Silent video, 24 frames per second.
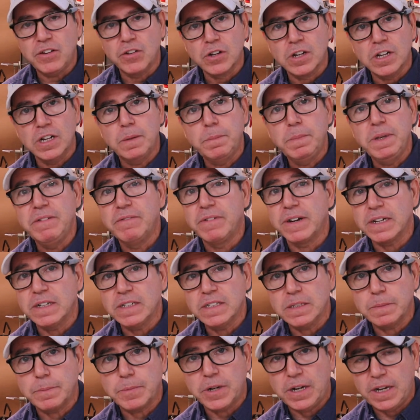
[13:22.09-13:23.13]
You're going to be very
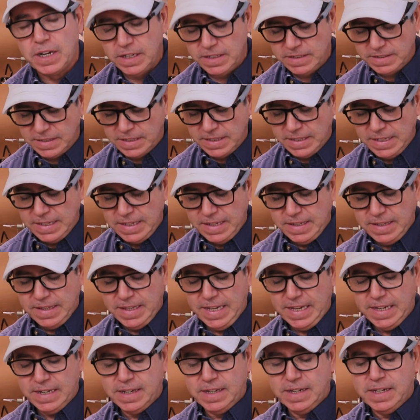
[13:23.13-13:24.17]
surprised
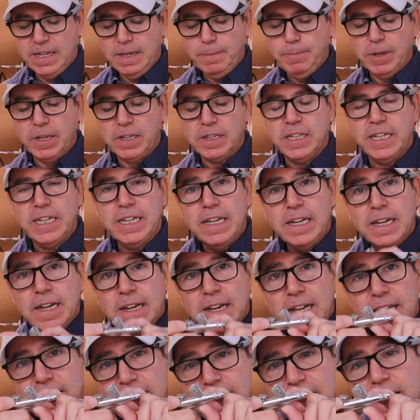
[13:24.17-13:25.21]
that typically
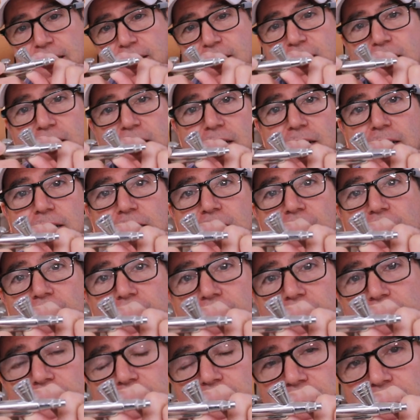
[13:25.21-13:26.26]
this little
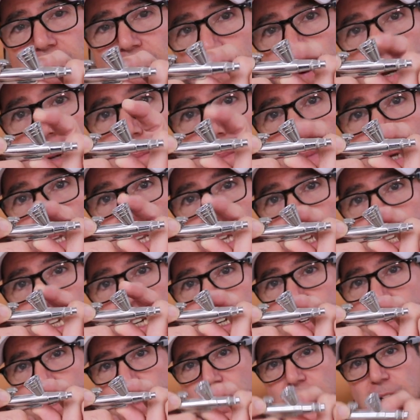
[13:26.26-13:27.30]
tiny 3
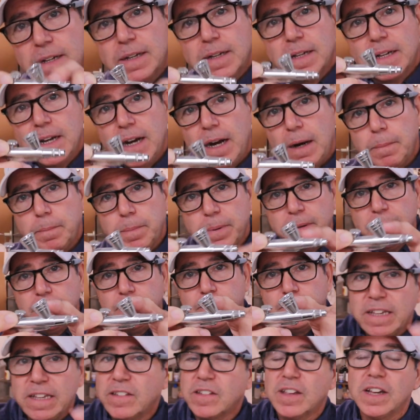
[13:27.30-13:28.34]
milliliter cup
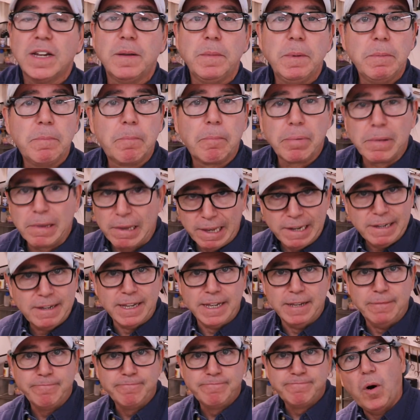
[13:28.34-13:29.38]
is going to be
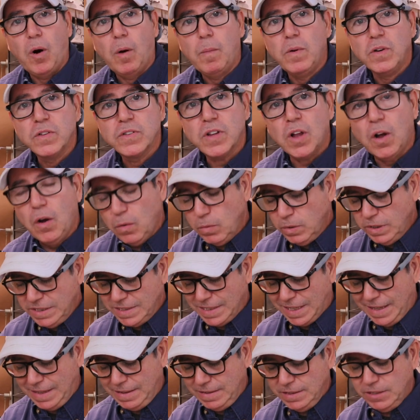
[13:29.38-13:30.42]
plenty. Almost
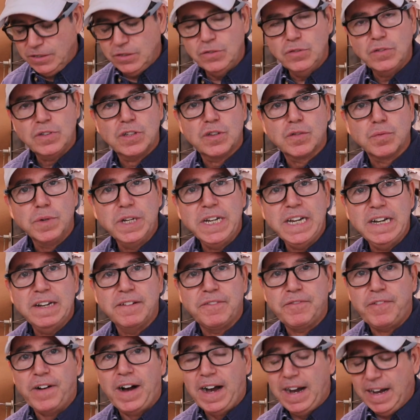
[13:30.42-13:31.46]
always I'll use 3 to
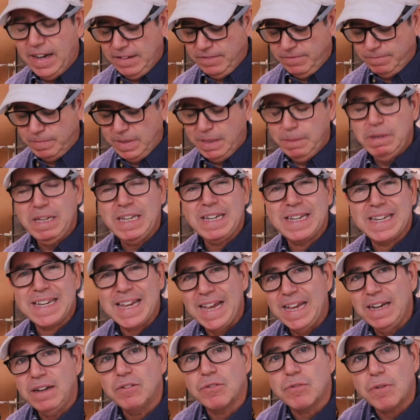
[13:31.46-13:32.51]
5, maybe
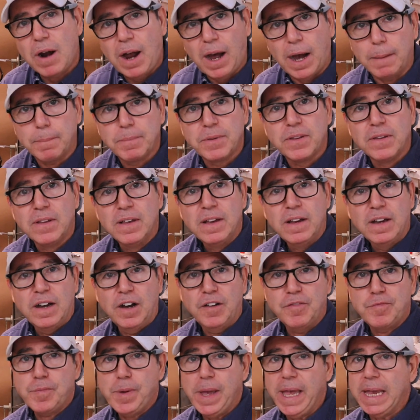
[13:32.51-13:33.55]
10 drops
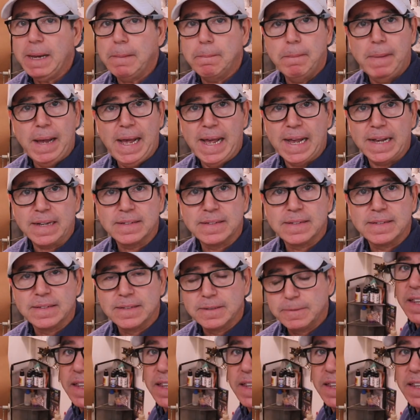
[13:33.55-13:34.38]
of paint max.